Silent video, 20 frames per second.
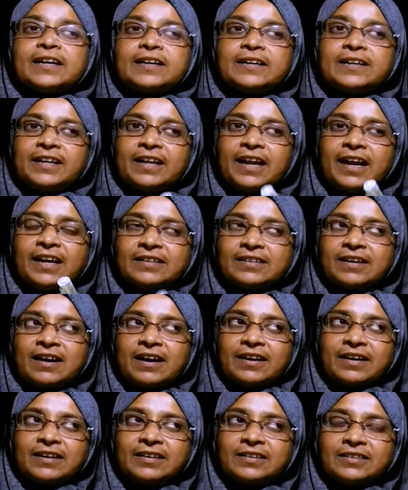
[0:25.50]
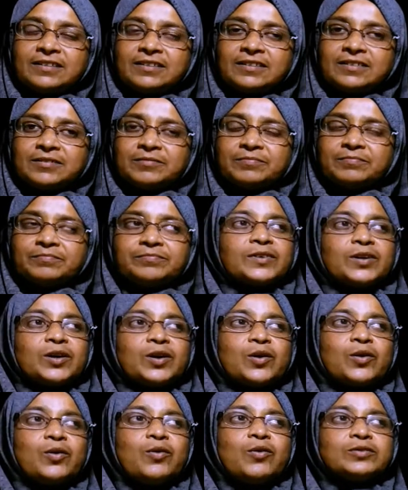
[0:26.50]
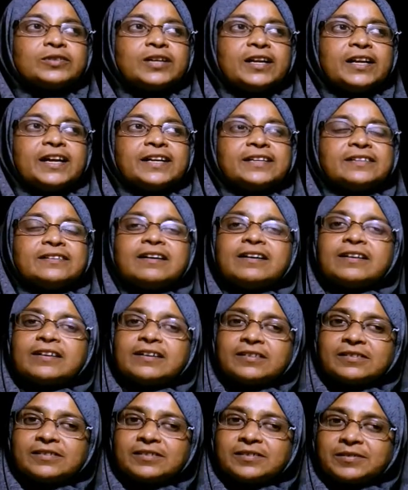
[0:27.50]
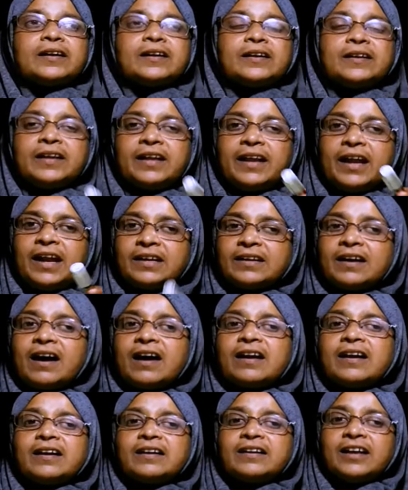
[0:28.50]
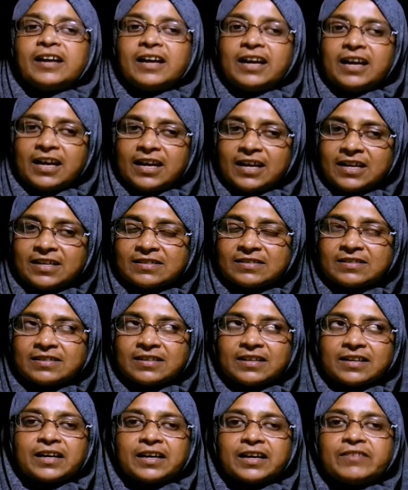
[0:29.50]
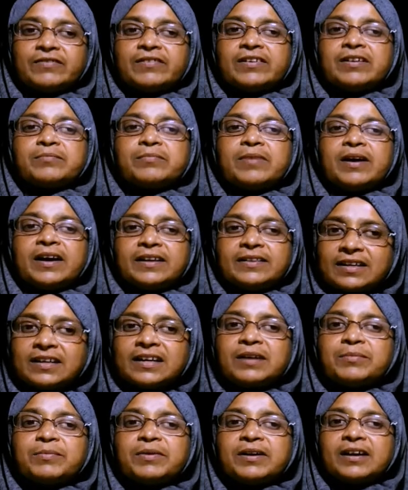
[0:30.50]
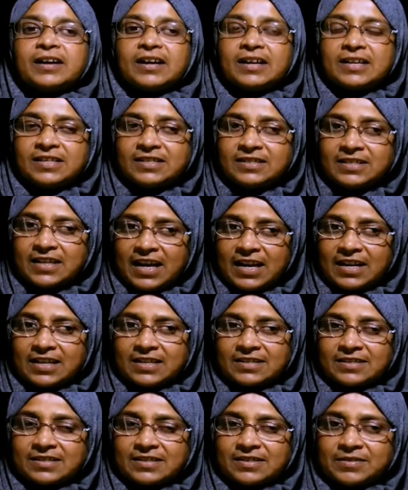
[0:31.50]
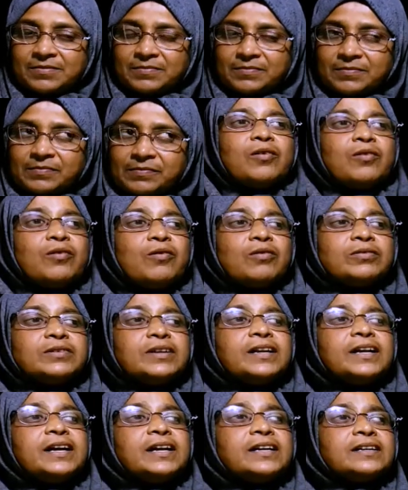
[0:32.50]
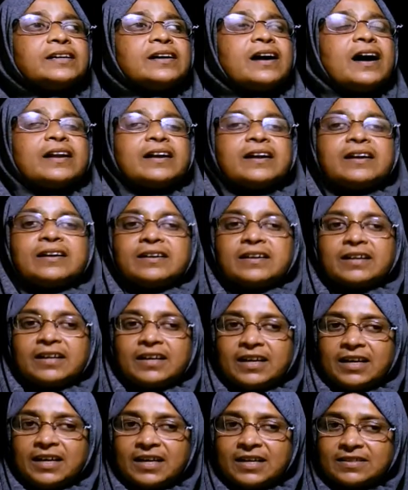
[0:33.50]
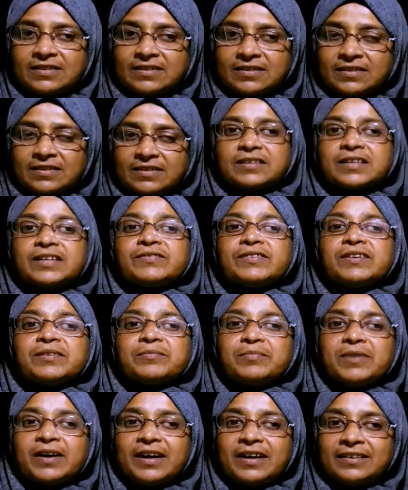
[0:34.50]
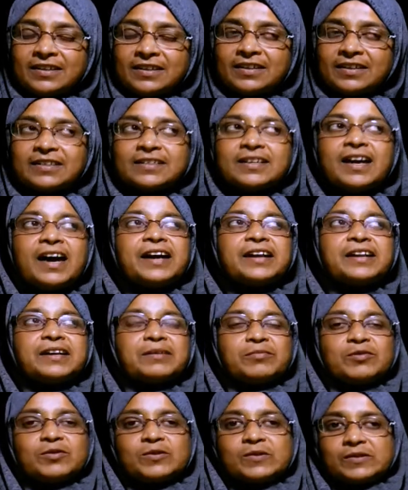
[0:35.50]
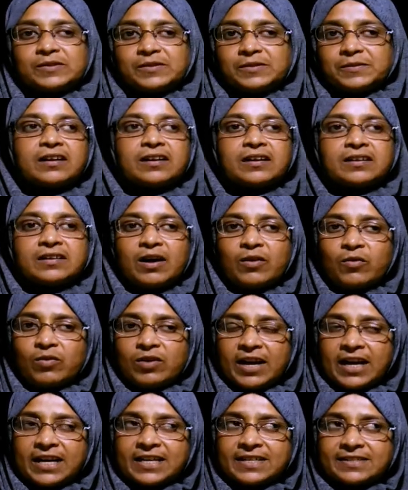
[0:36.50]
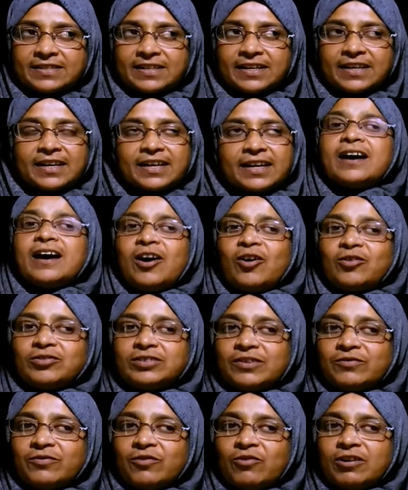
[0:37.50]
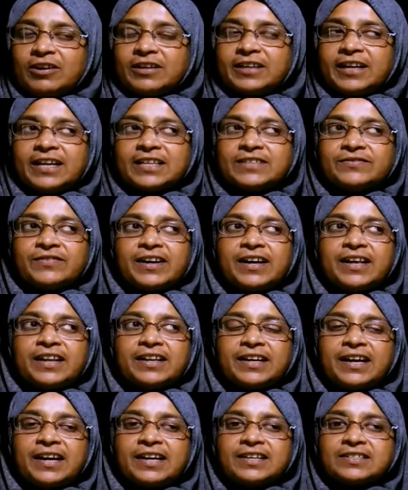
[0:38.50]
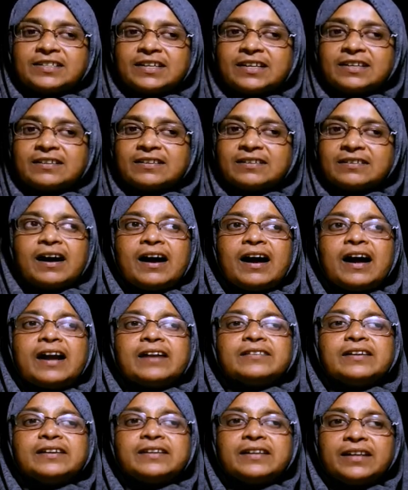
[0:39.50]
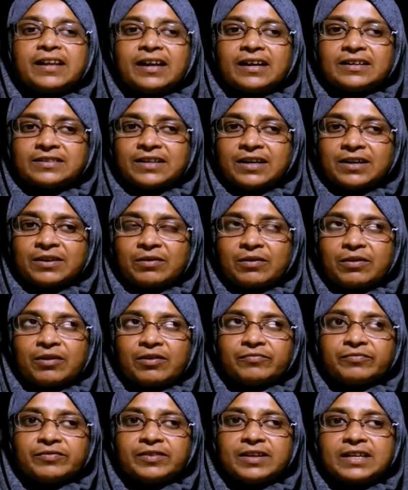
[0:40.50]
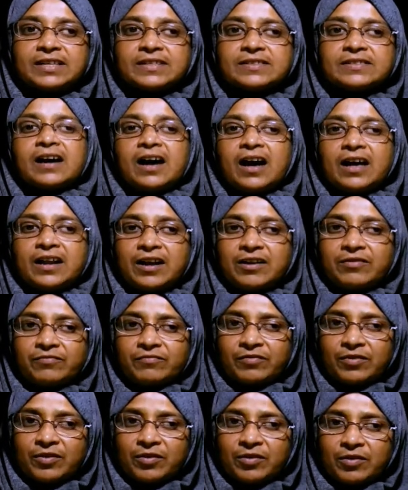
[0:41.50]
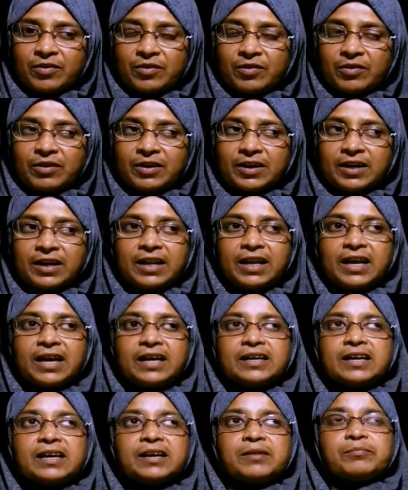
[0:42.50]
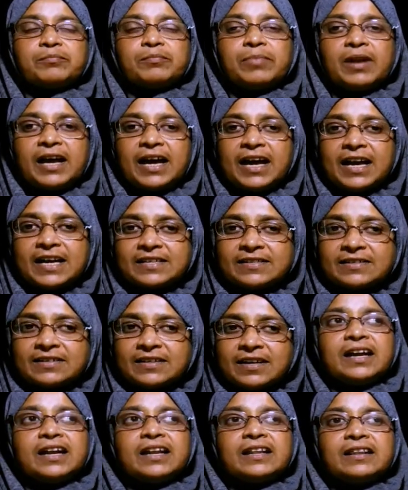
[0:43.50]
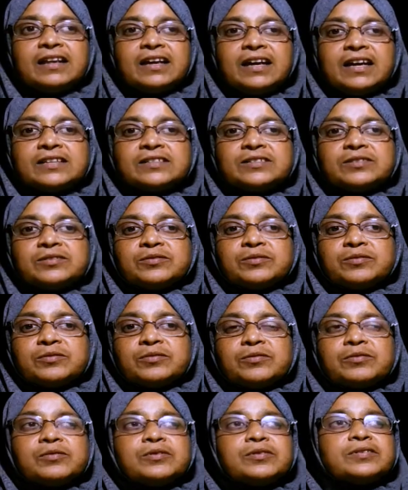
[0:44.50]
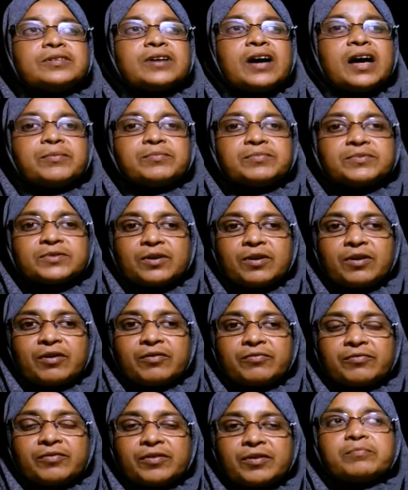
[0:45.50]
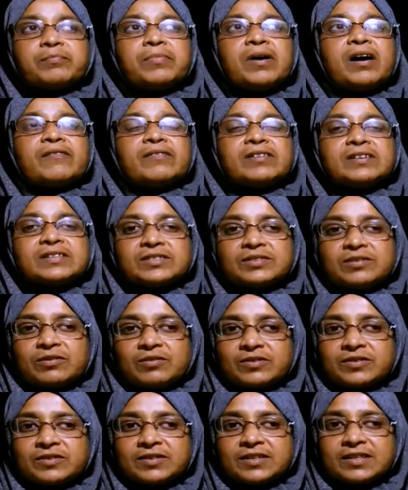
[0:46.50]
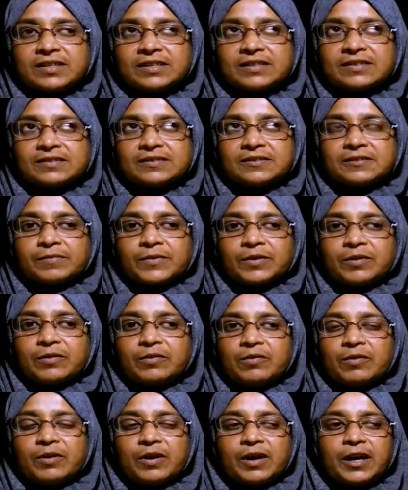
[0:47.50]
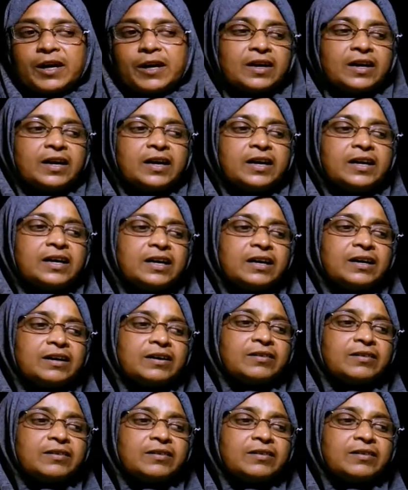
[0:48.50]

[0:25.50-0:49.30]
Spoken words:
direct current, alternate current. Direct current is given by chemical cells. Alternate current is given by dynamos. Now let's see how the voltage variation and the direction of this current flow taking place in these two types of power sources. Okay. Here